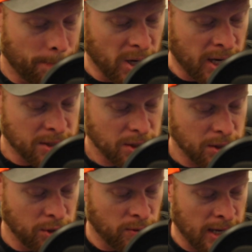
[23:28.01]
but
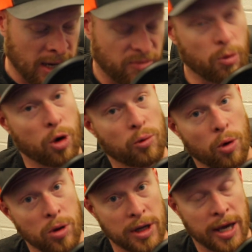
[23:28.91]
you have more
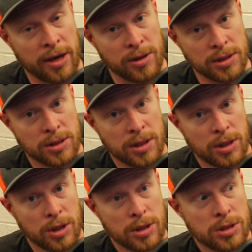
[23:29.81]
rolling hills.
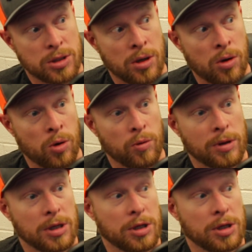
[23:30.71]
So